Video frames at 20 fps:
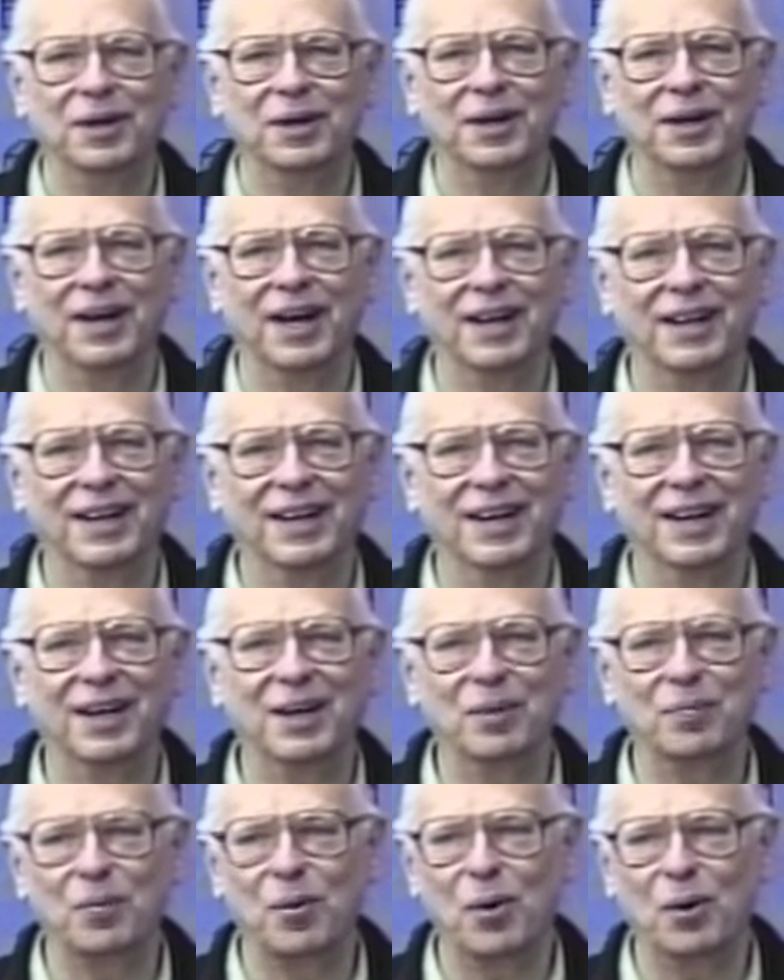and not get
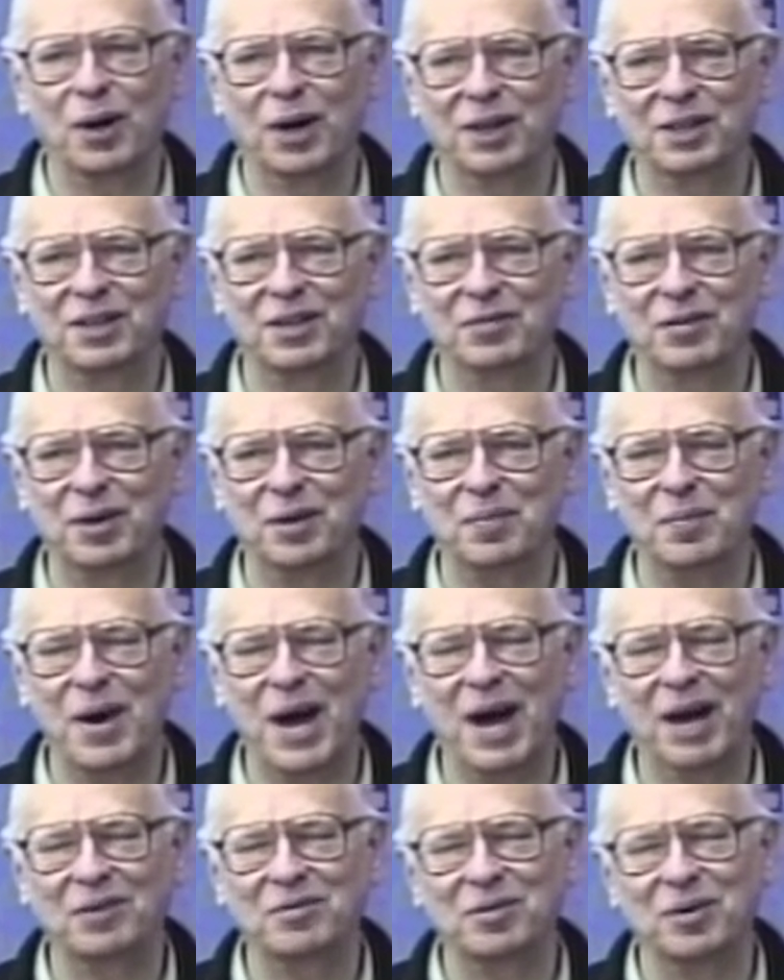any productivity
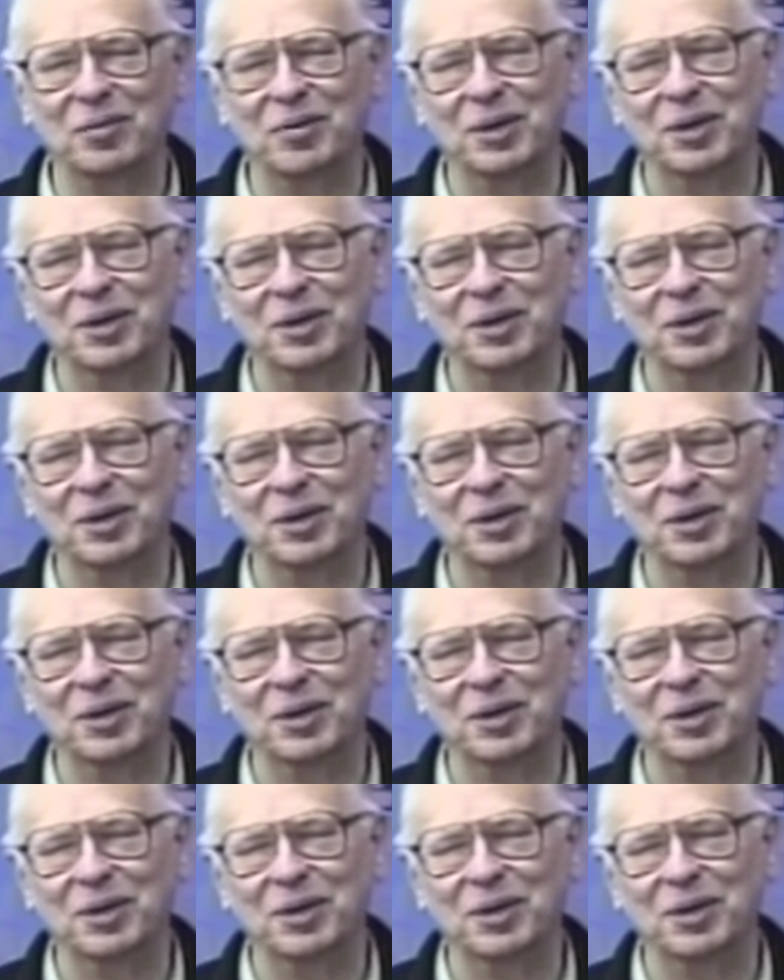back from